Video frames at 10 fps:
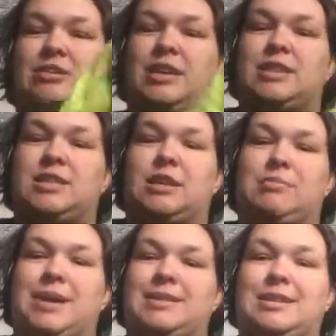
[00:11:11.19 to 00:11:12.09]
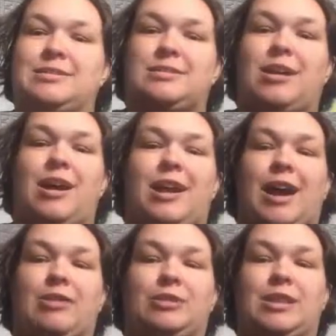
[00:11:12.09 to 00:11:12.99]
They get stuck in pastels a lot, and
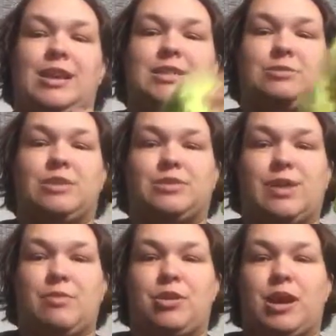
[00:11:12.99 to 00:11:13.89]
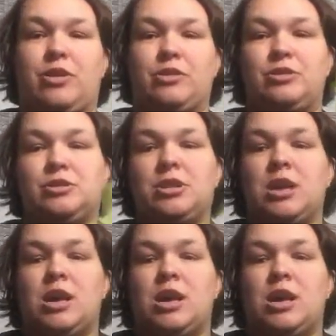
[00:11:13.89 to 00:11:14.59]
I really like some of these vibrant colors.